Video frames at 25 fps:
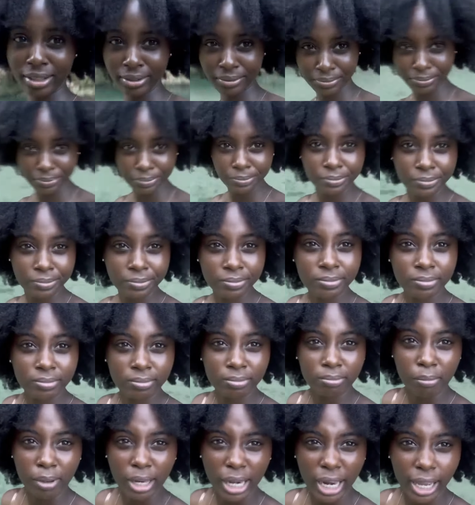
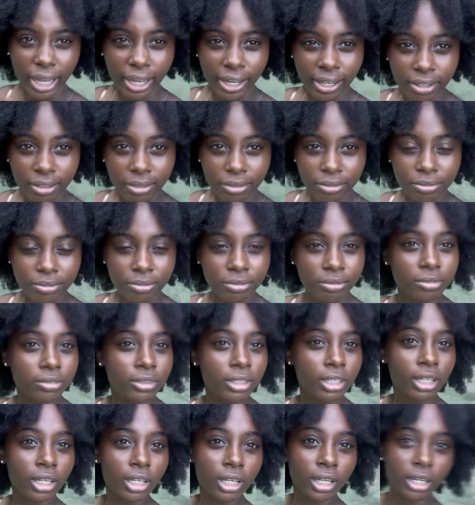I'm alive.
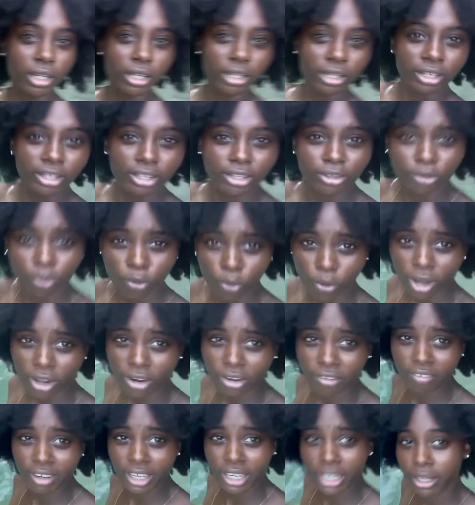The poor
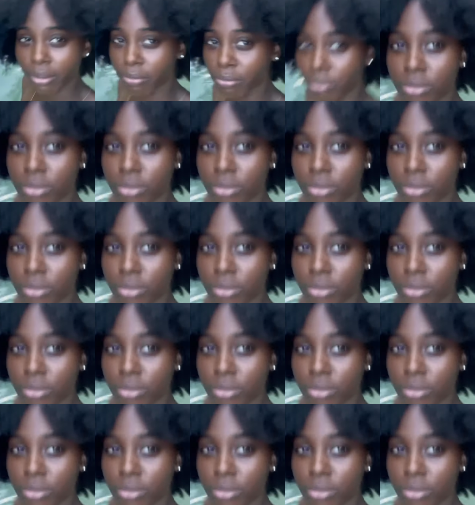river there?